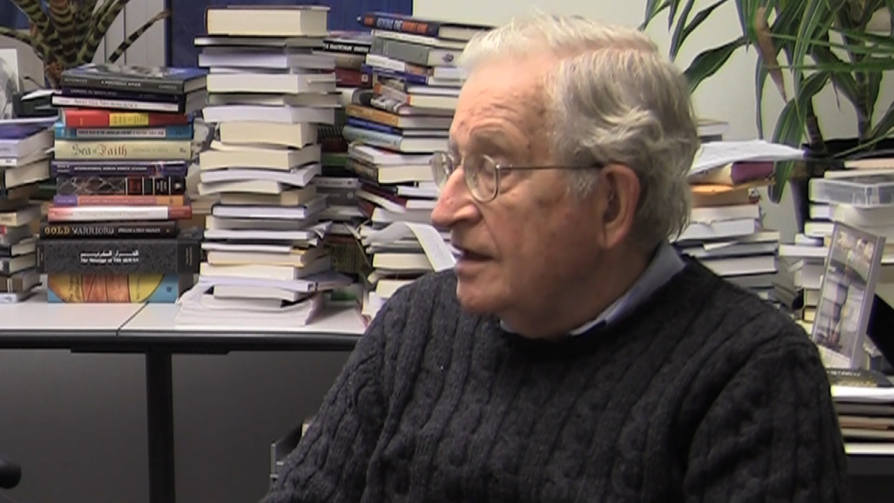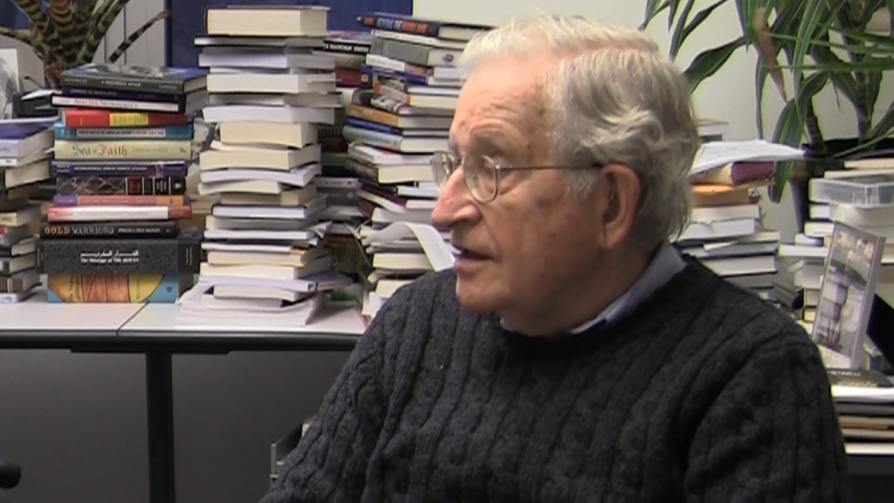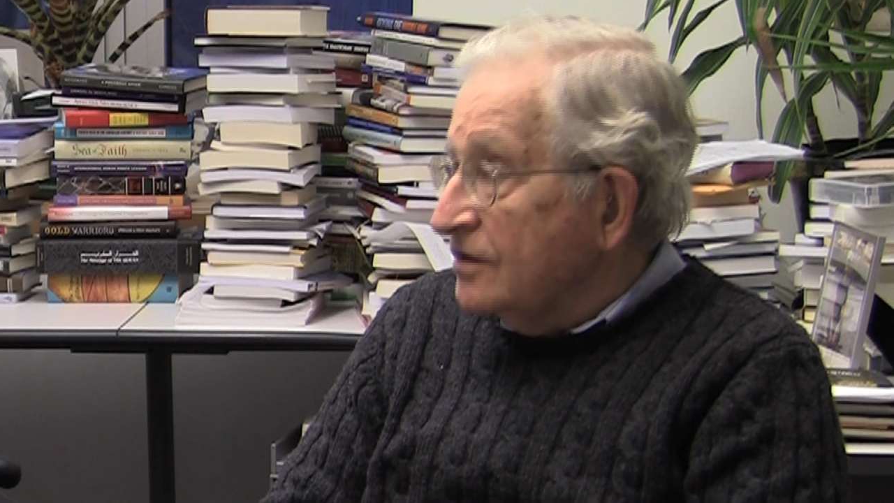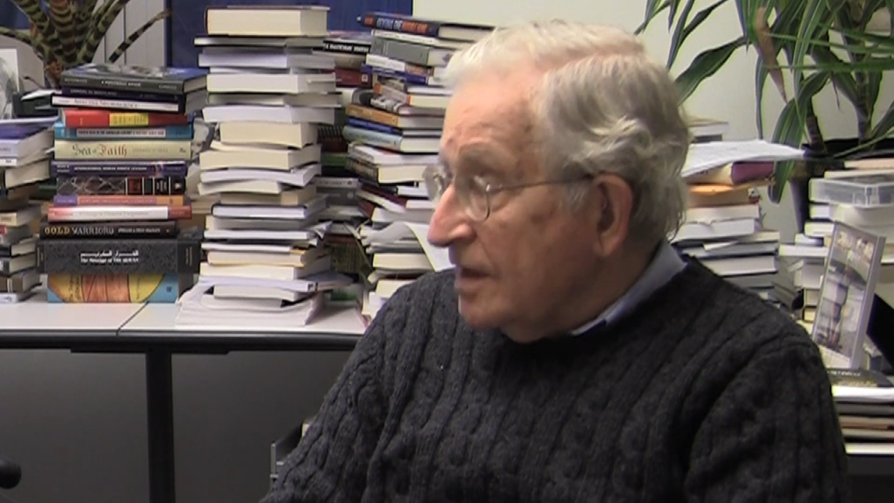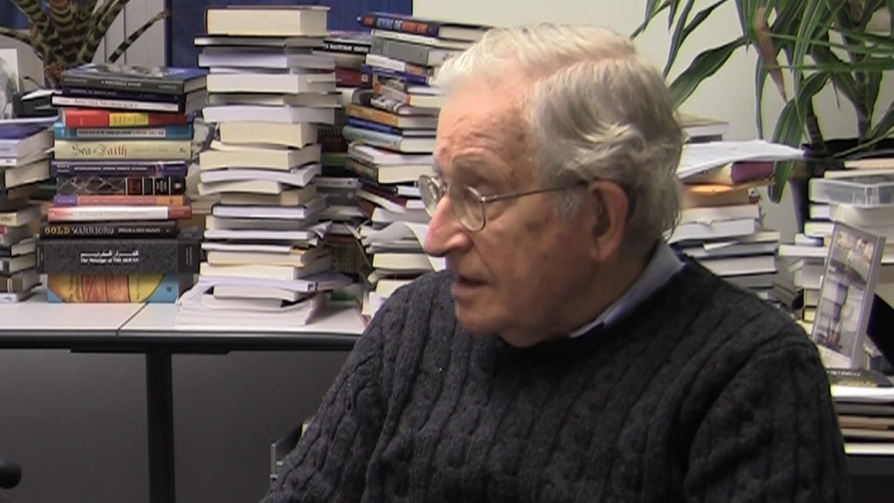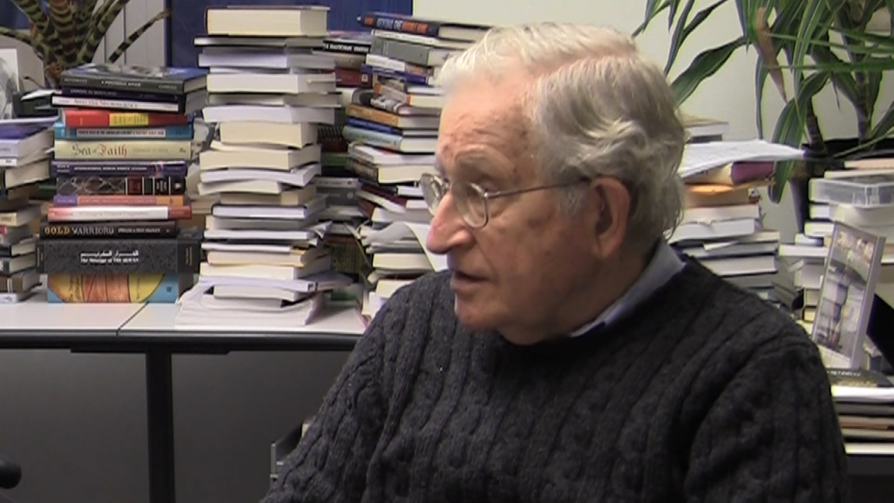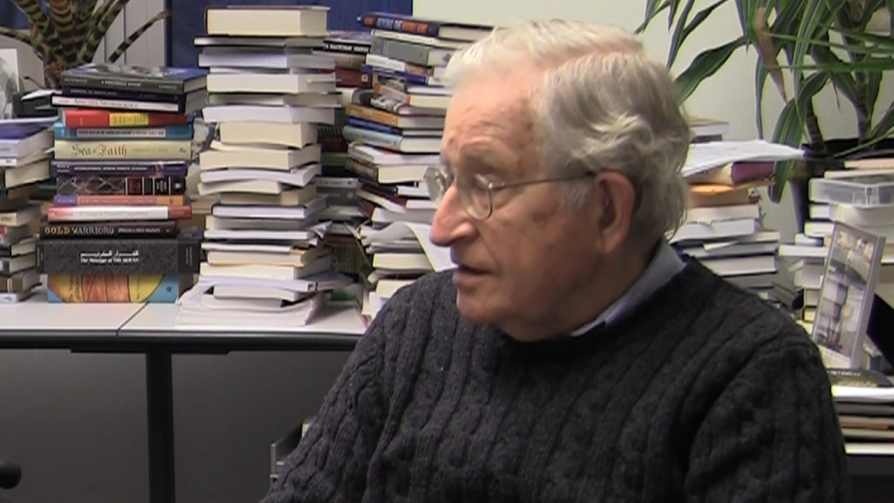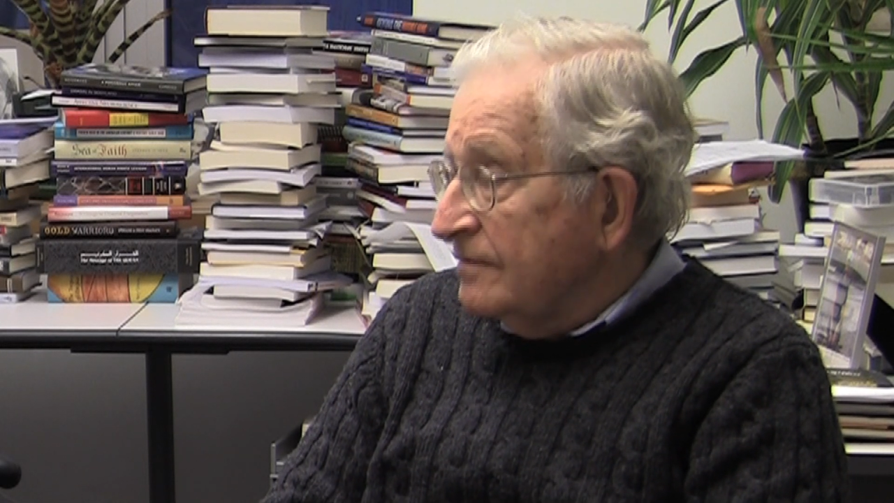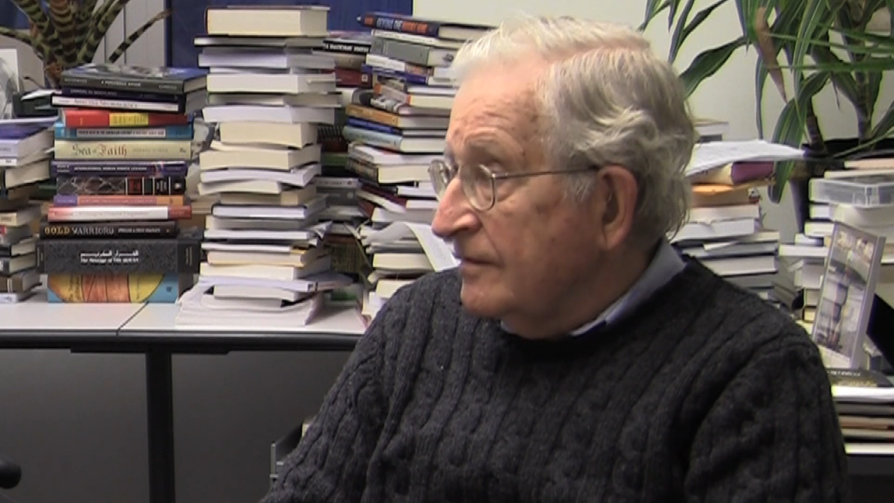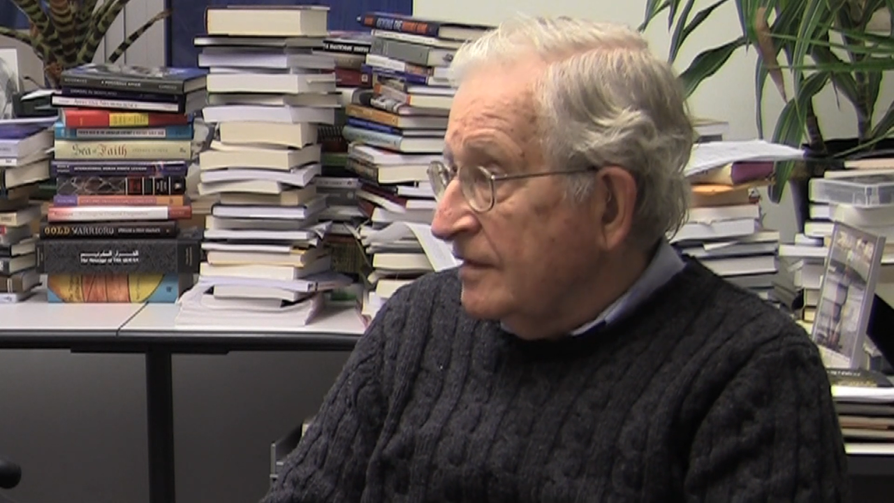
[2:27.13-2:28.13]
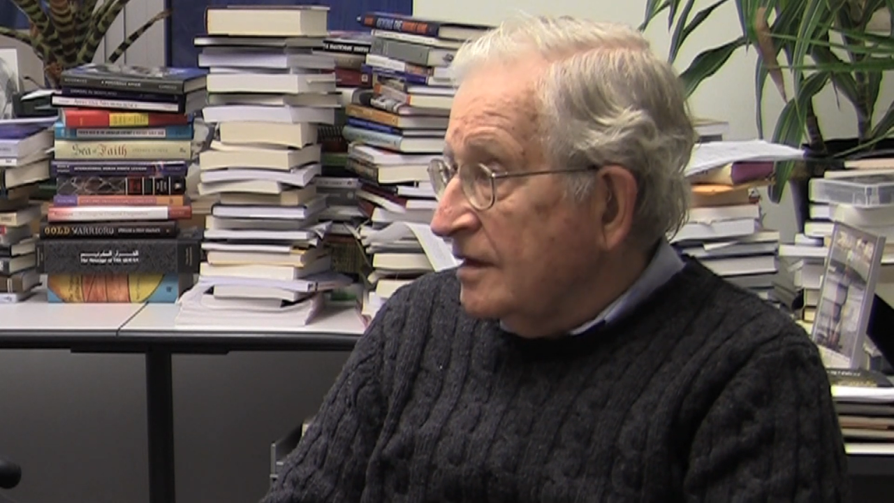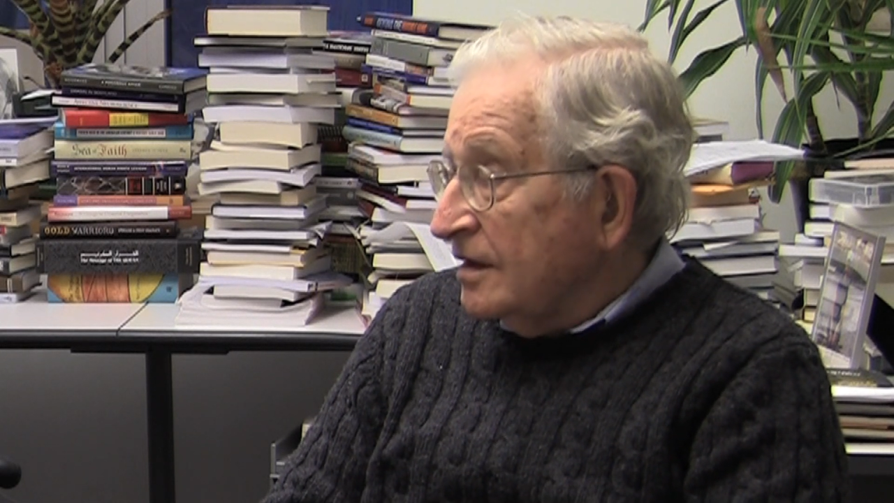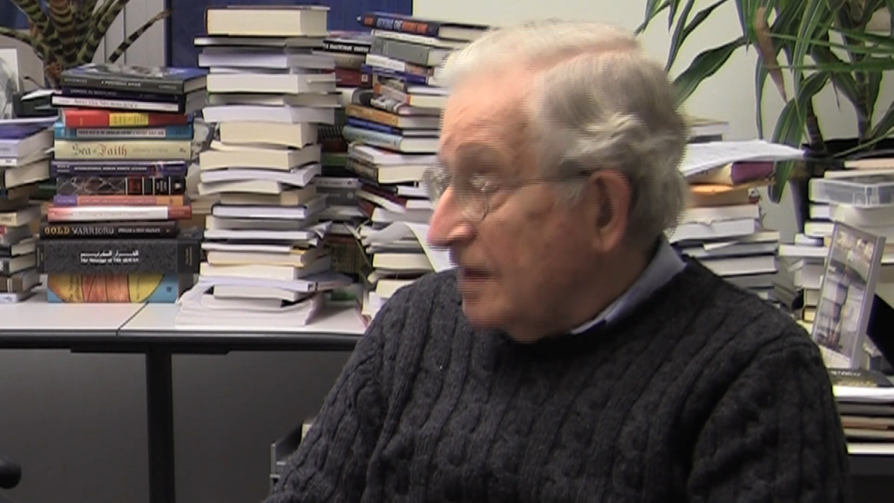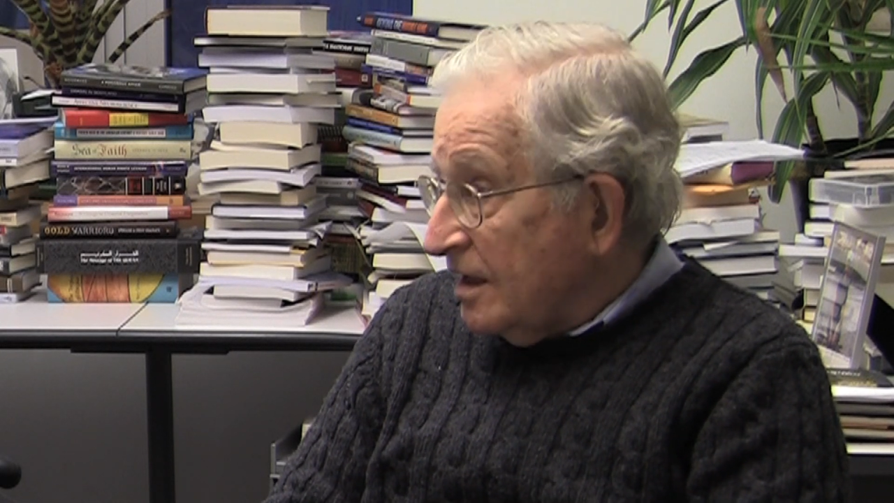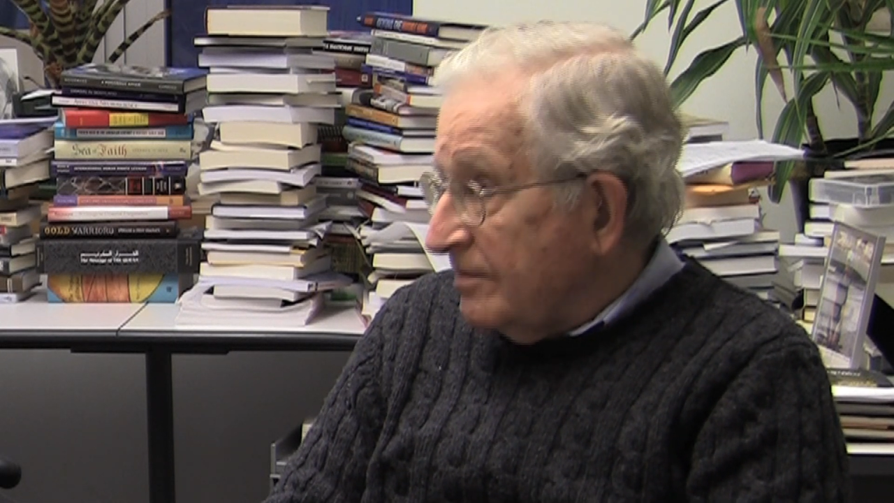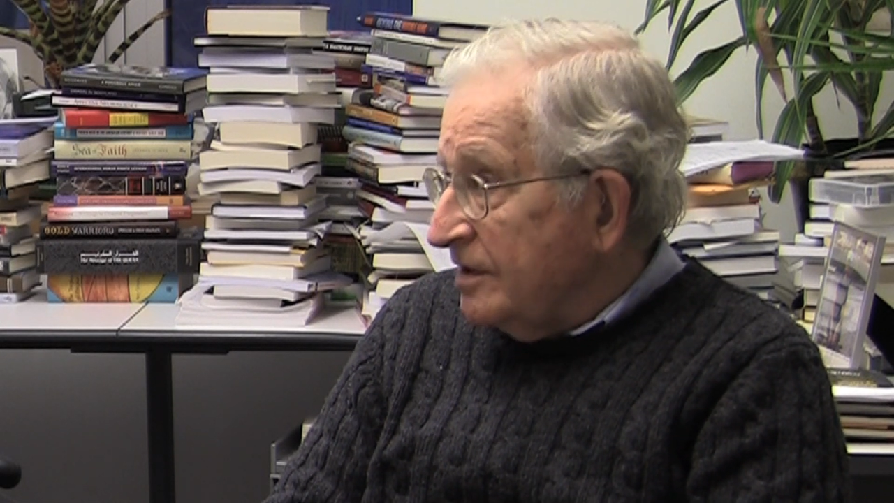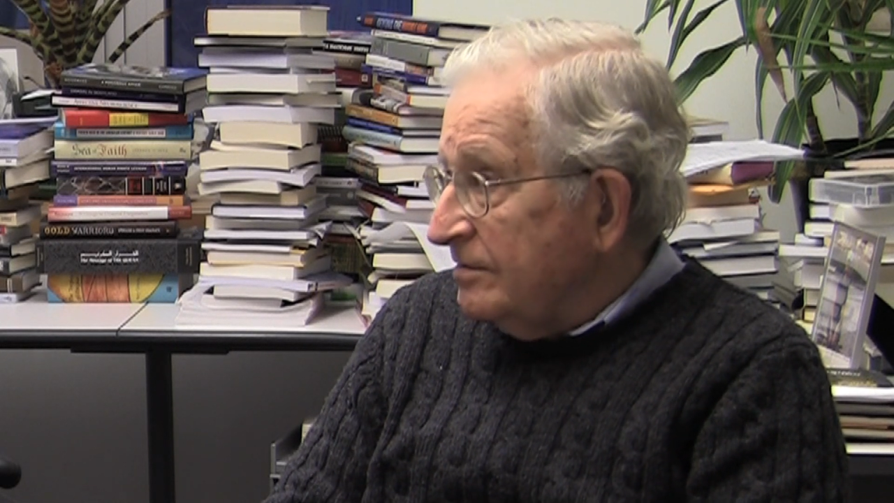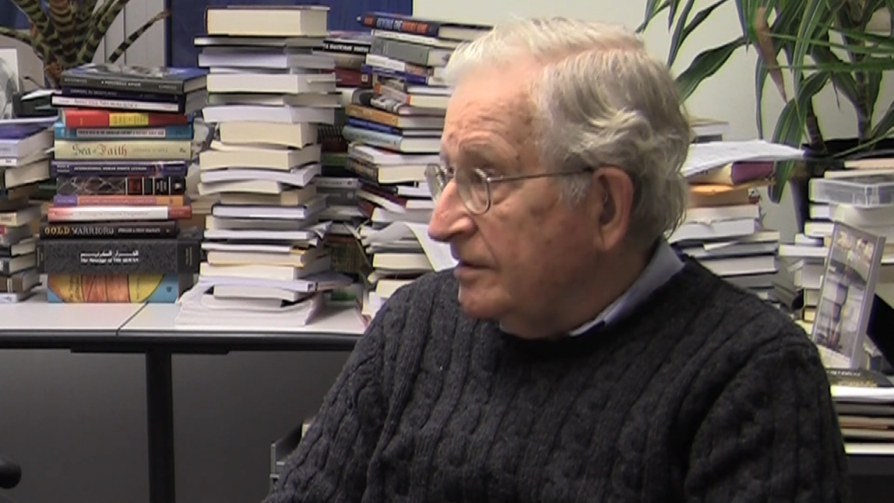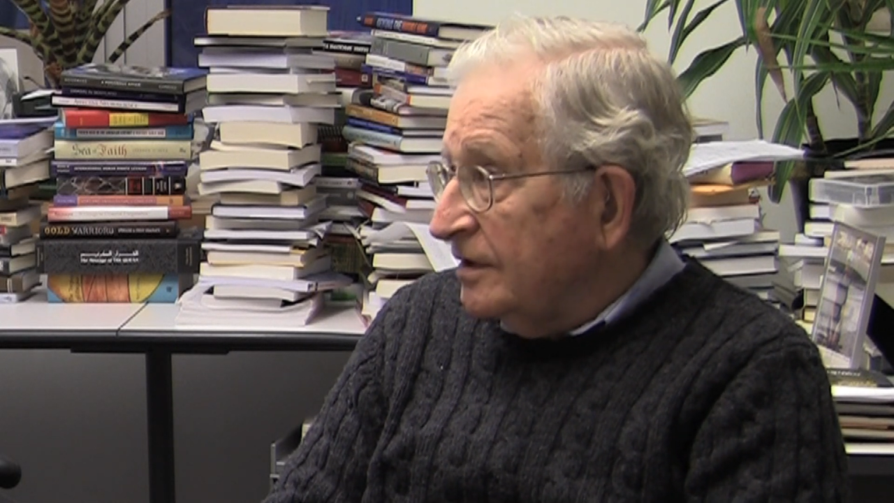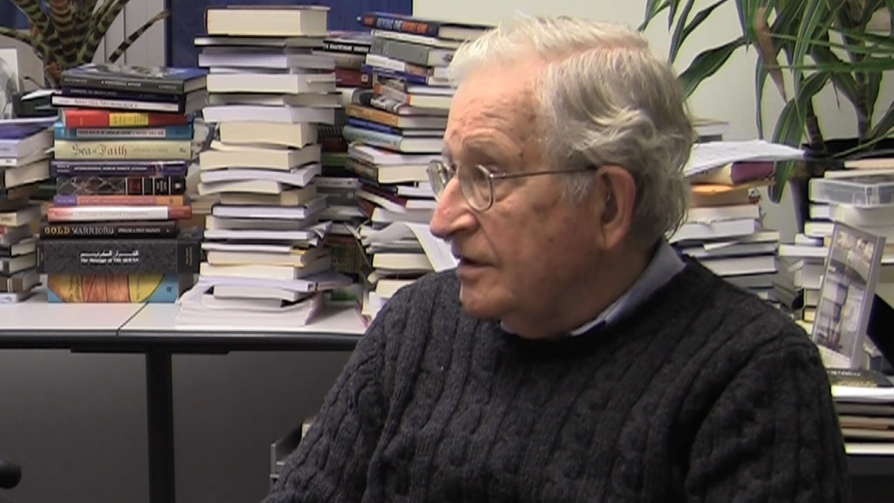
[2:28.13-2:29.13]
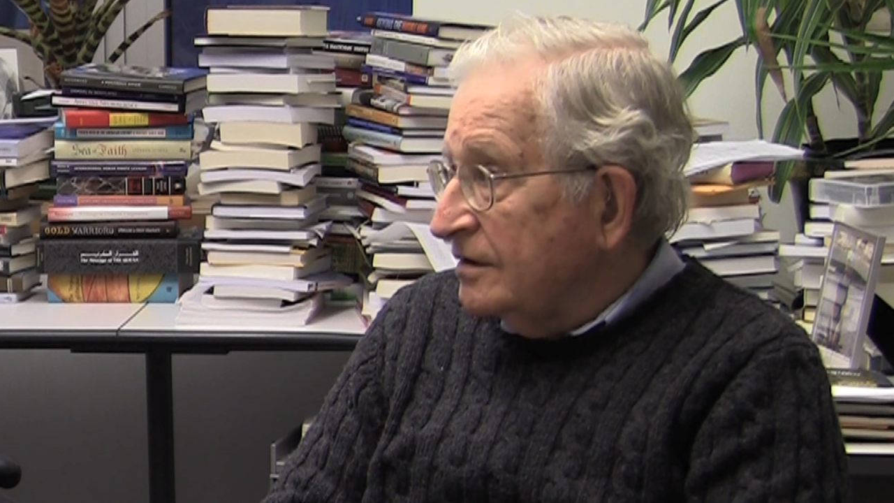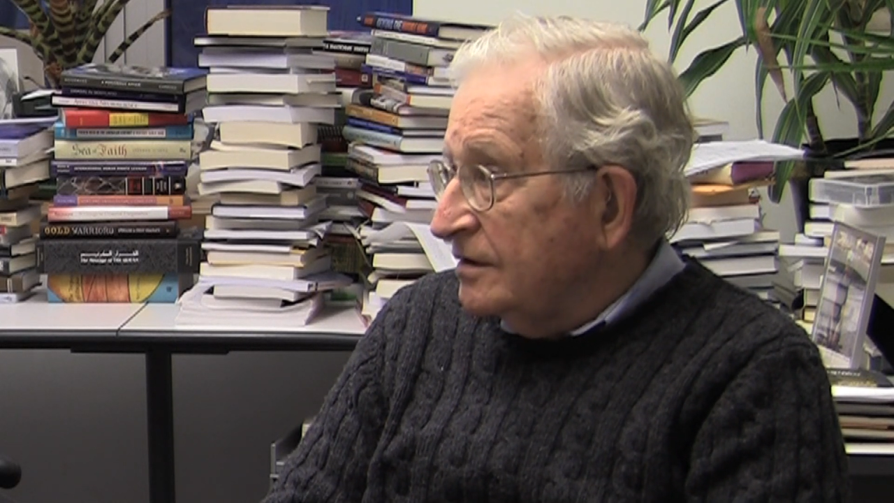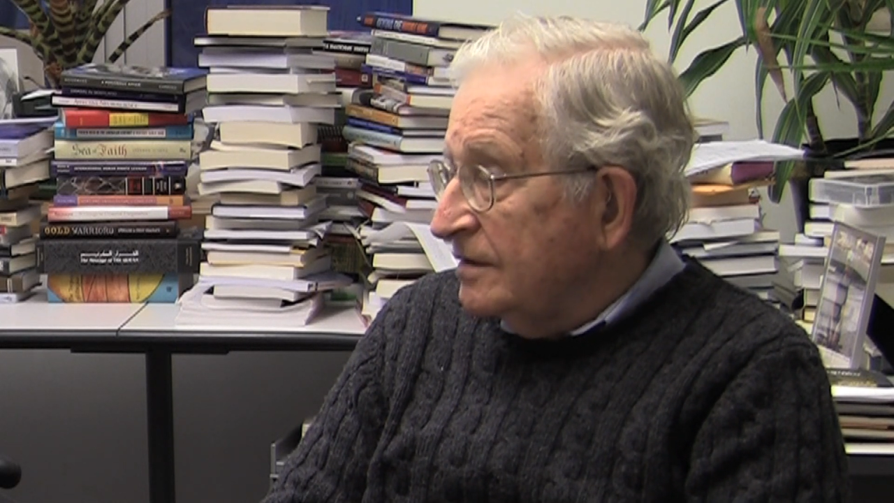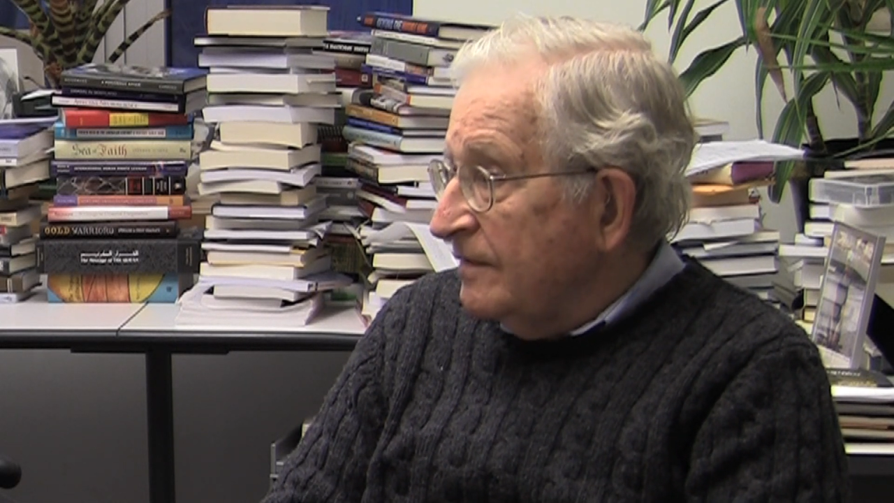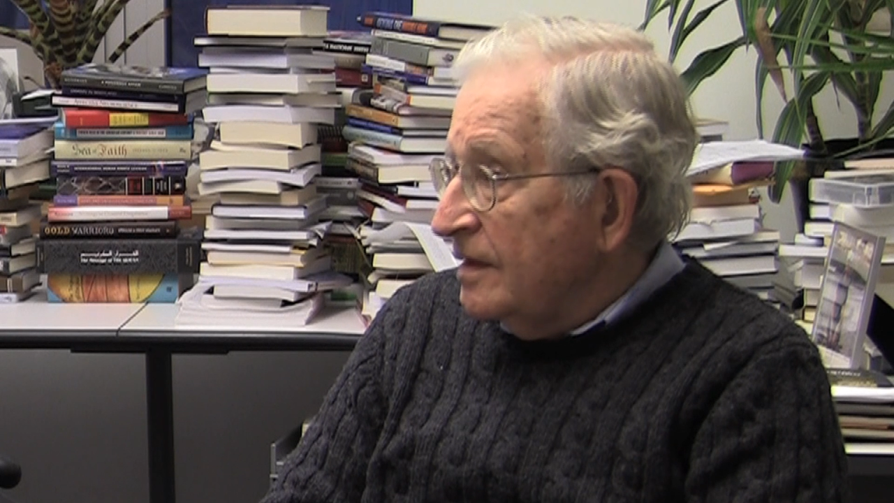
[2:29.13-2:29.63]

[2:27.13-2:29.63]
So that's a lot of people killed.